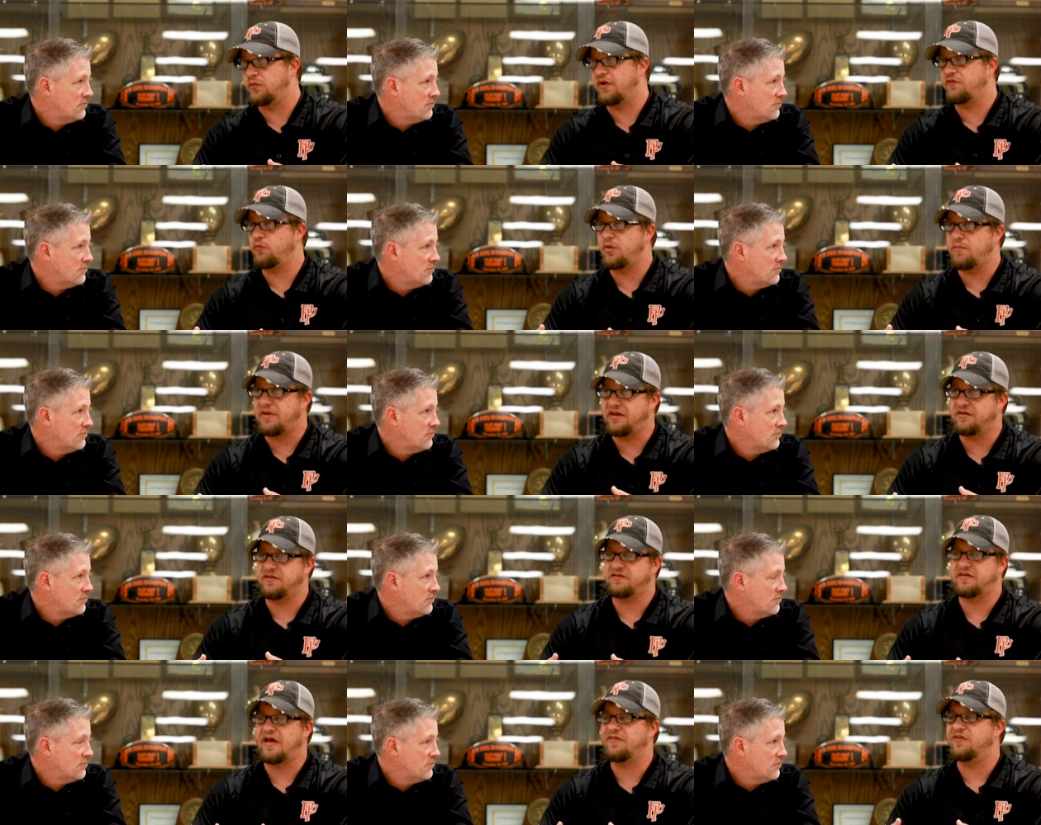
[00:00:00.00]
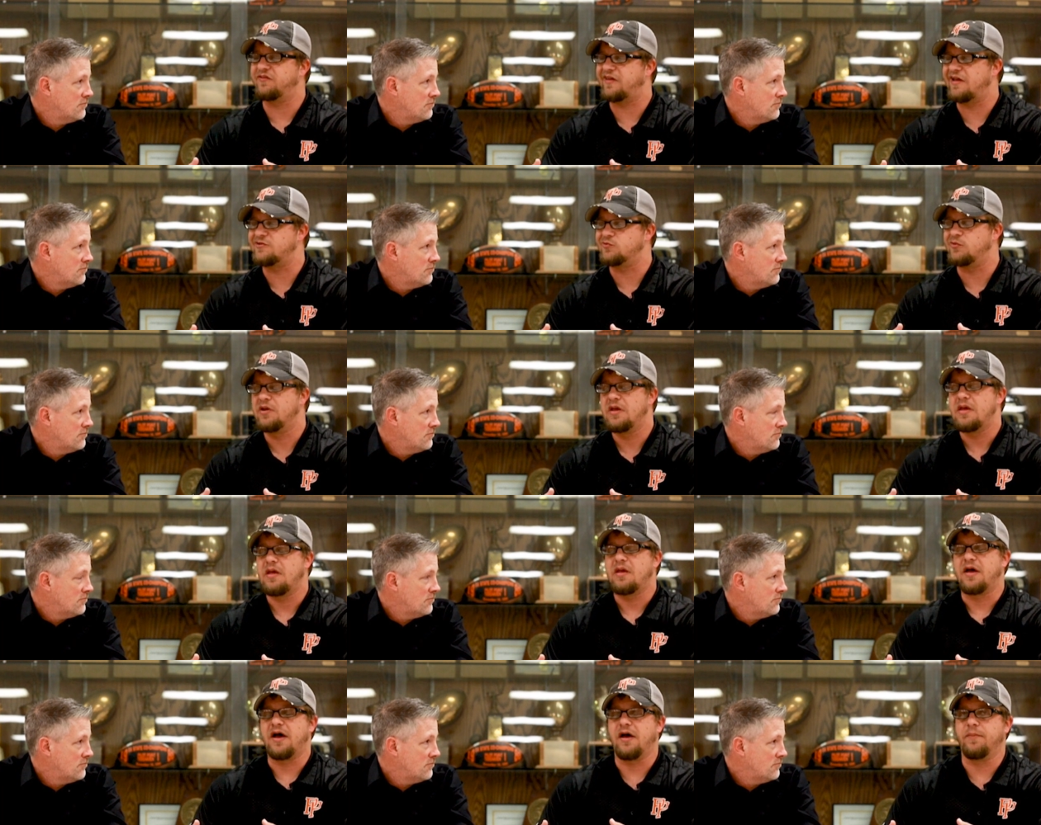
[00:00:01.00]
Speaker 1: whenever we meet and decide the schedule
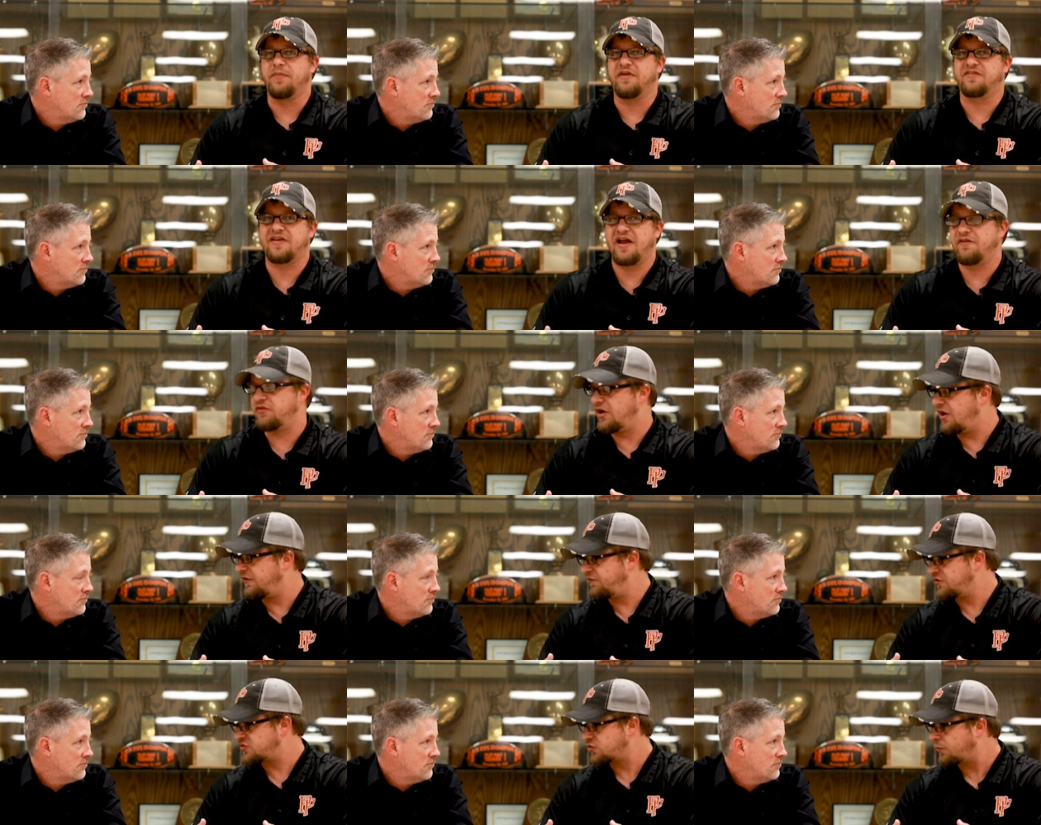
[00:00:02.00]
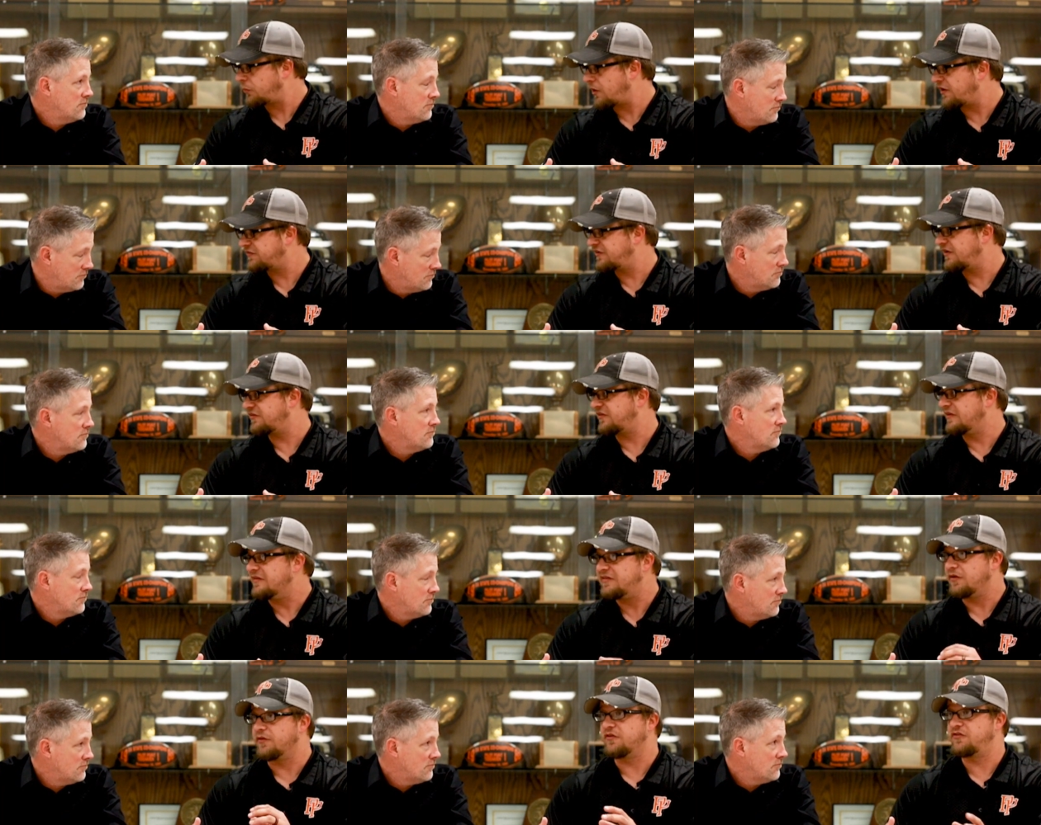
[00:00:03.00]
um, is kind of an unofficial process
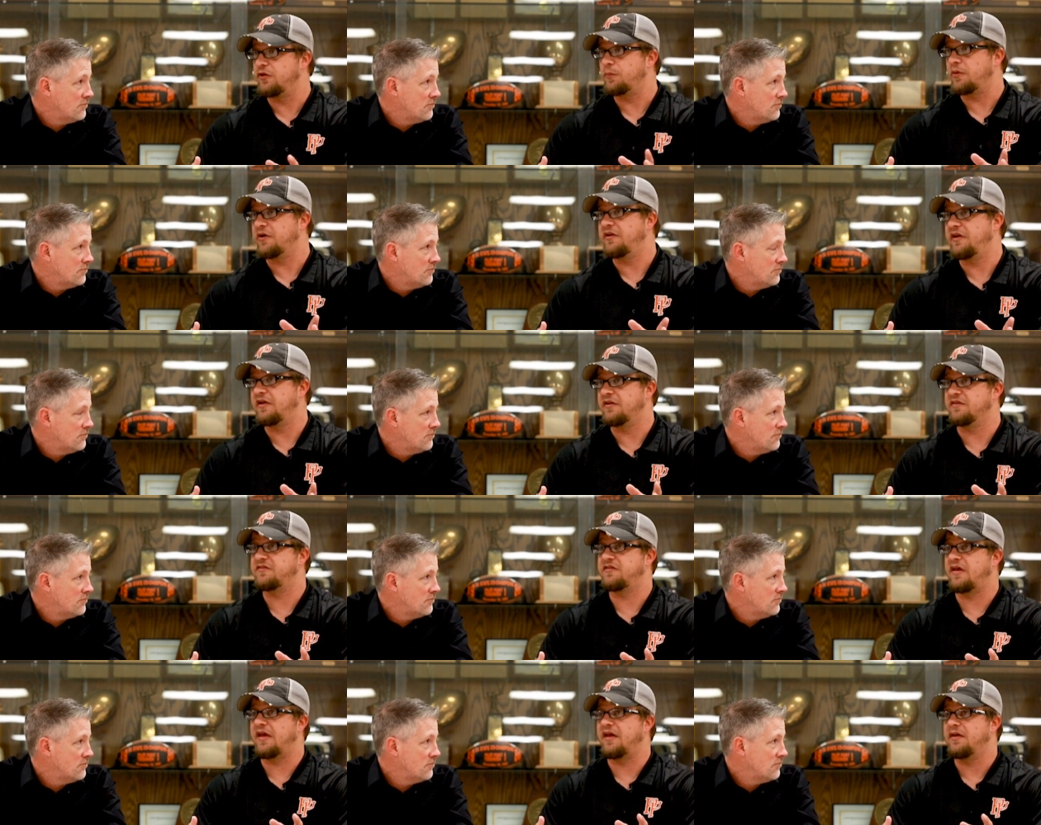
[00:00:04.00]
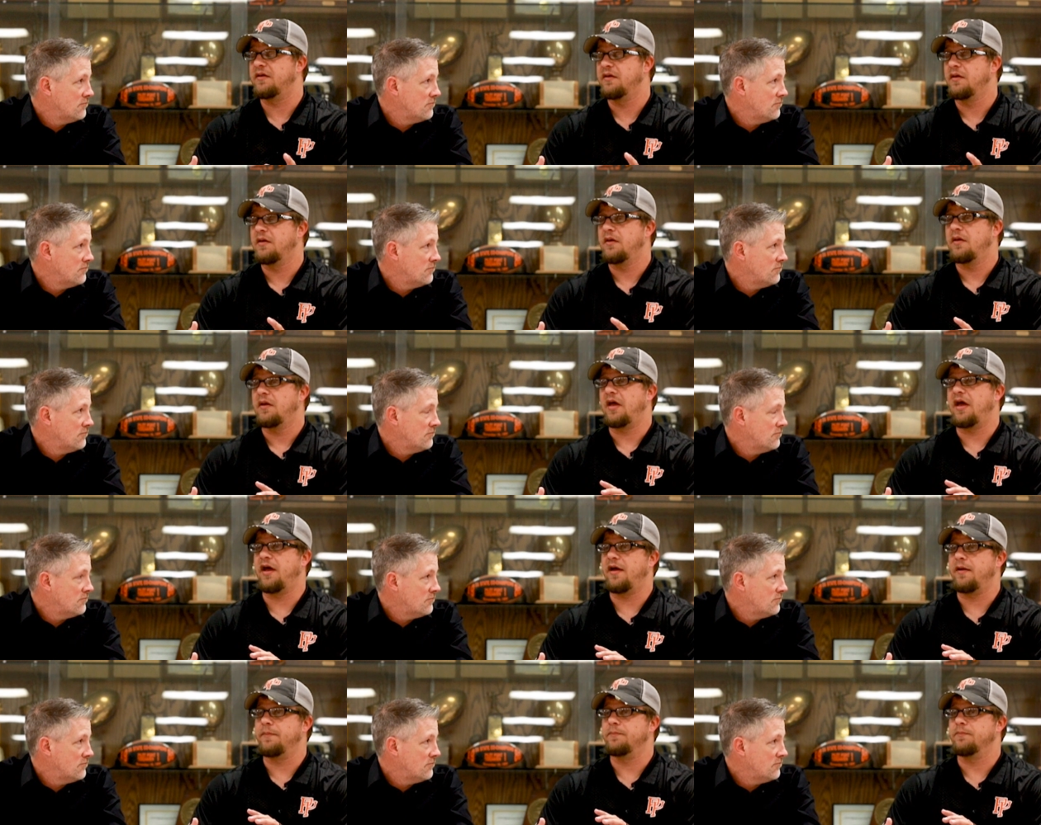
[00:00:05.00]
until the superintendents say,
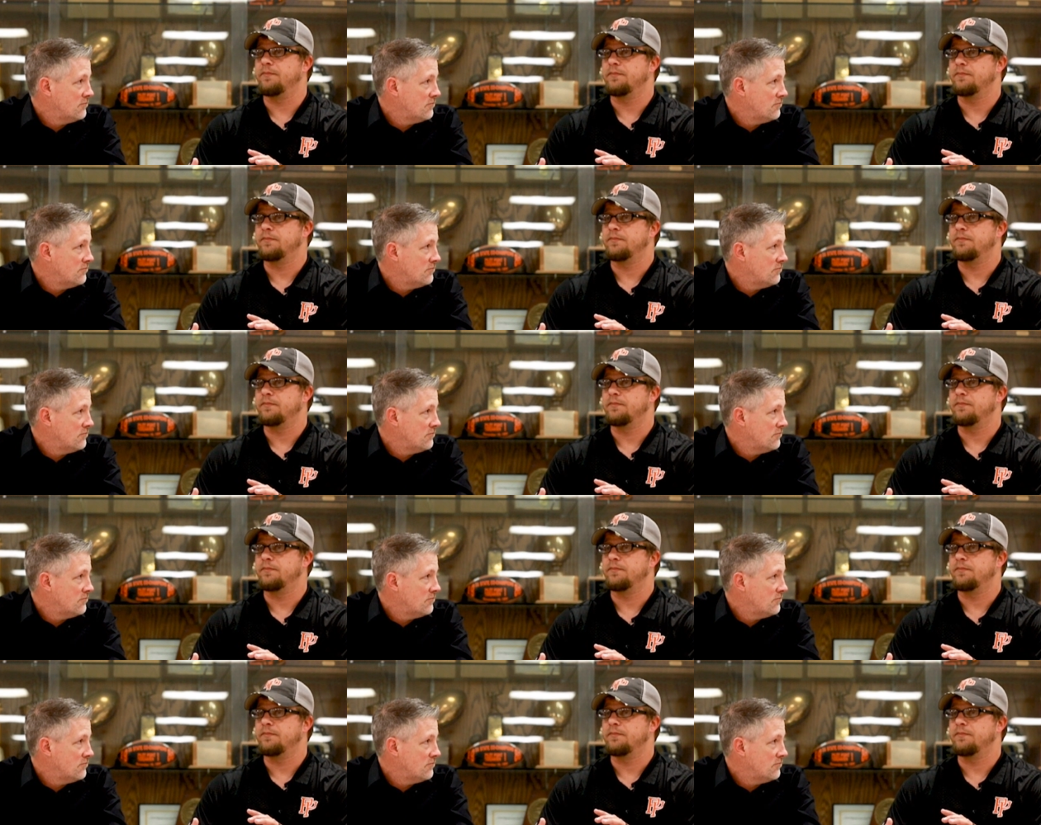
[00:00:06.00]
um,